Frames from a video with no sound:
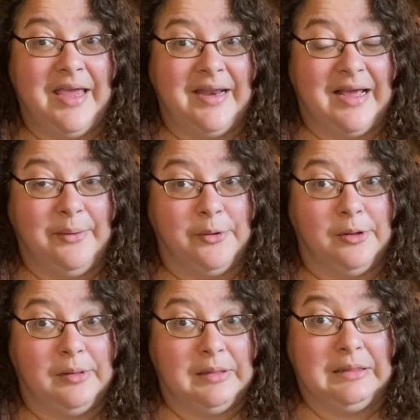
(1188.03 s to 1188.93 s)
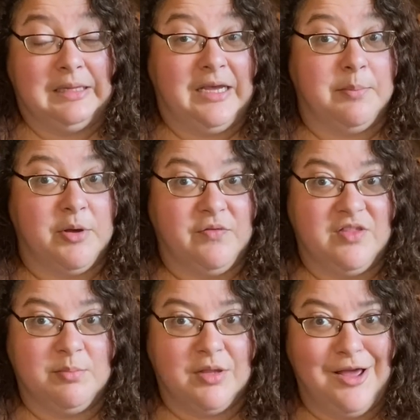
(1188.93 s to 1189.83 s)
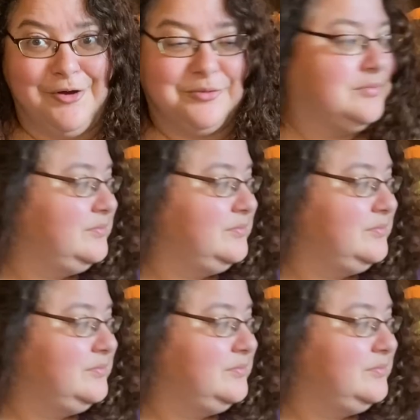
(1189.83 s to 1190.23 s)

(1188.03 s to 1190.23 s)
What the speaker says: and I will link both of them below.